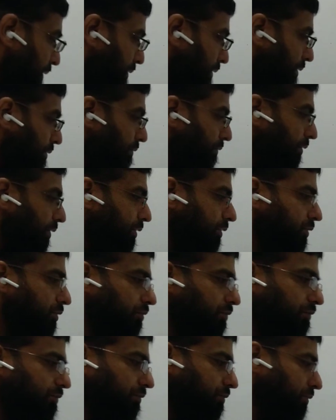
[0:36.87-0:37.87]

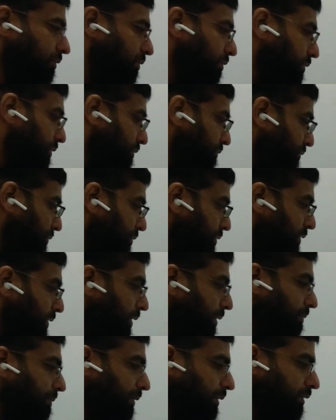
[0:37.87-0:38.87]
The first
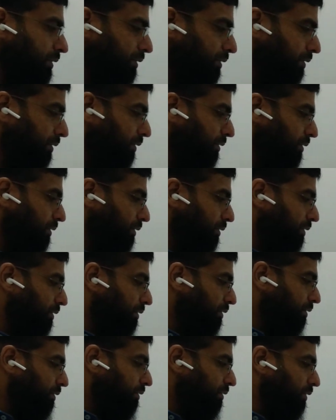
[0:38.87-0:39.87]
step is
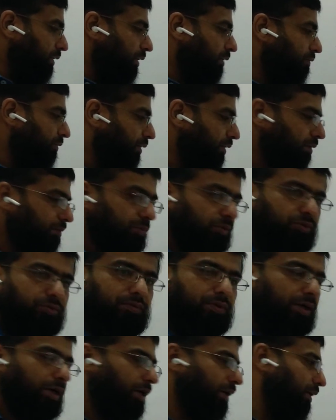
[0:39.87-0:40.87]
that we
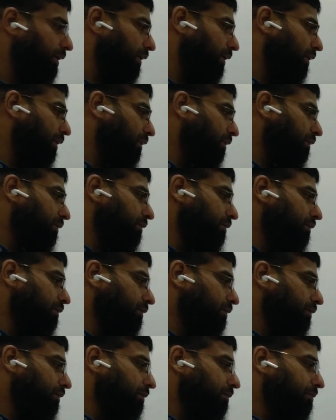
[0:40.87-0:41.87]
remove RL,
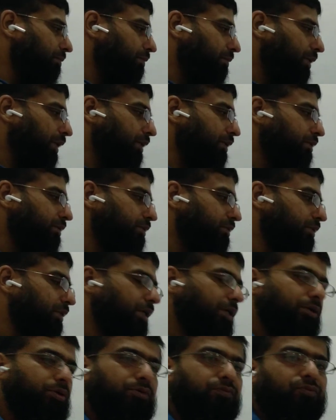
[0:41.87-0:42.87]
and
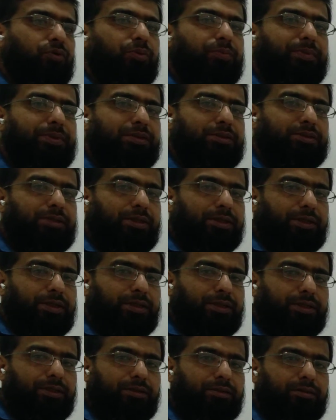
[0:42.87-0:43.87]
instead of open
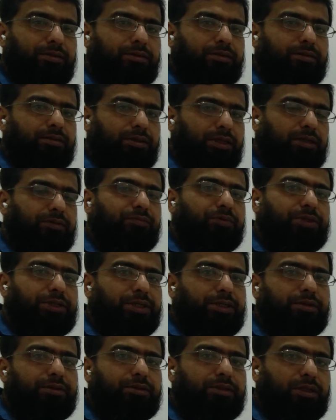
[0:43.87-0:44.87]
circuiting that we
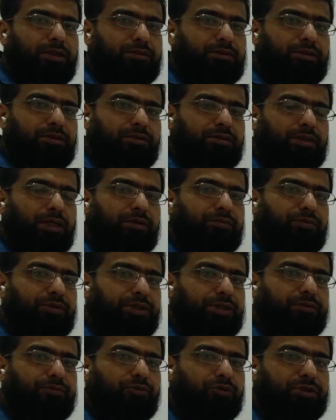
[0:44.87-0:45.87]
did
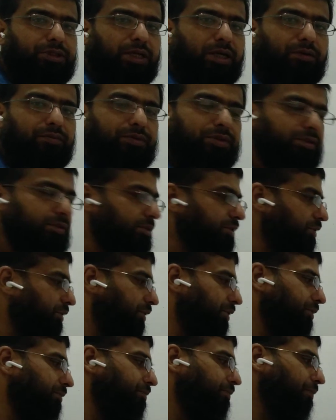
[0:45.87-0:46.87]
for Thevenin's
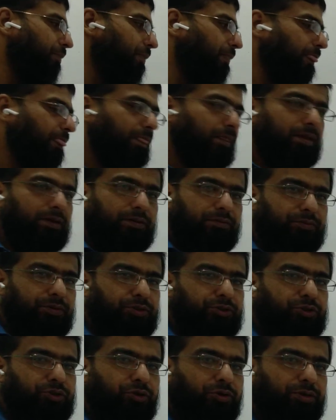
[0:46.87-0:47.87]
theorem, we
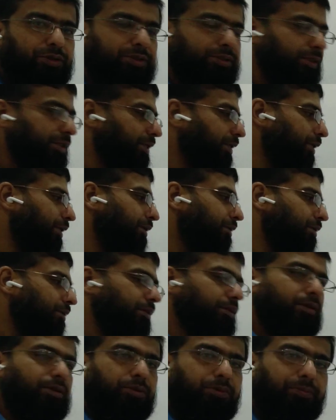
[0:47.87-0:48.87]
short
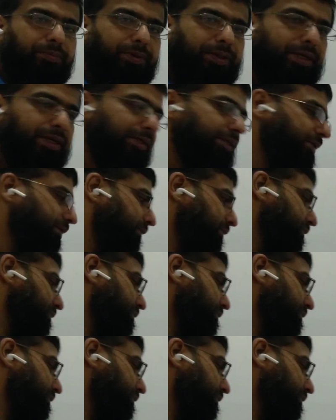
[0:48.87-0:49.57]
circuit the open ends,